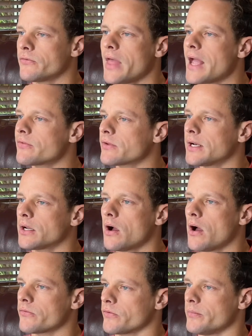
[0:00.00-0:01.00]
that's going to
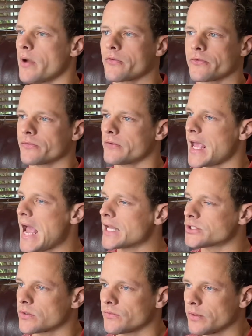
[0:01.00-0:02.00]
cause the muscles to
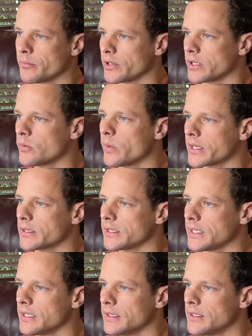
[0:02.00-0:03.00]
atrophy pretty
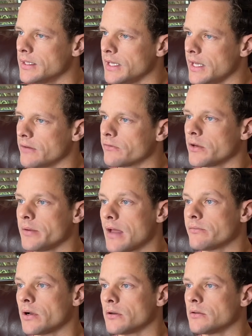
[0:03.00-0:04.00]
quickly and it's going to
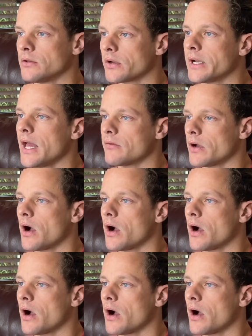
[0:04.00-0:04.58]
have a you're going to have a